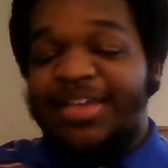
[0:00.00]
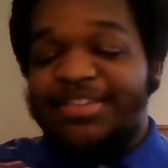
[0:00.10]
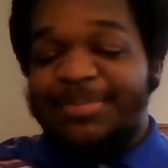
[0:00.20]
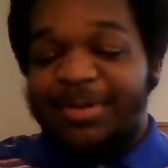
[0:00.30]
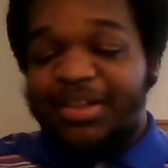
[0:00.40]

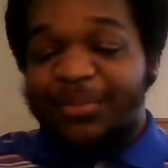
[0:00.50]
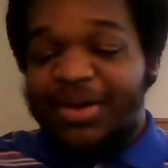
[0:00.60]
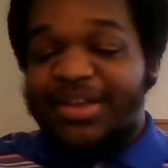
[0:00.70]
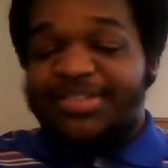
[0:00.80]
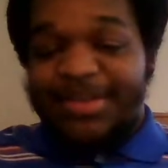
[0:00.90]
Isabella
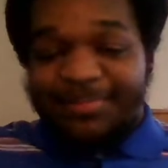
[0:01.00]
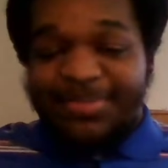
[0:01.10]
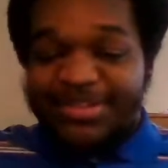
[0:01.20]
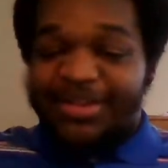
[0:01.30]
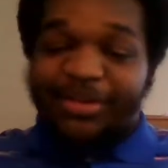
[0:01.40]
was up
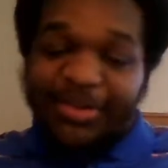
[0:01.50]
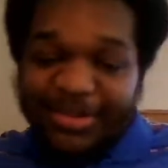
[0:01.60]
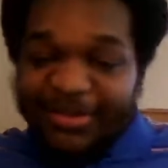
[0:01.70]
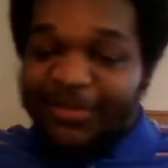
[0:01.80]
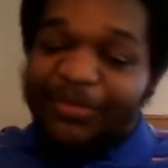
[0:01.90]
until,
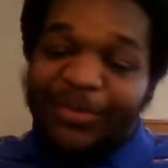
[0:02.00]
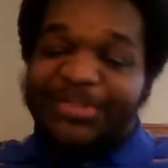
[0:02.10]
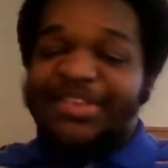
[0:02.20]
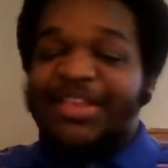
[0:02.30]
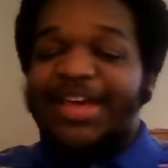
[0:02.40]
of
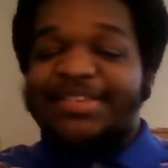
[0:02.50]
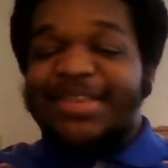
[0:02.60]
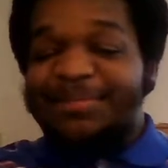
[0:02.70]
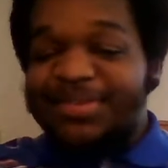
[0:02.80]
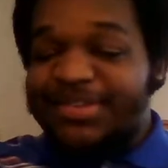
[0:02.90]
course, the
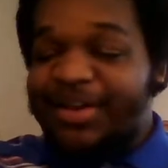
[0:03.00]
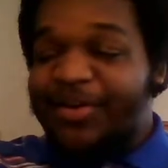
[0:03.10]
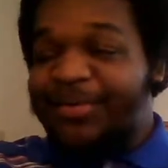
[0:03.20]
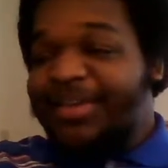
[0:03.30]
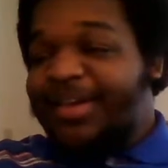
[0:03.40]
last
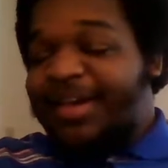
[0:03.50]
episode,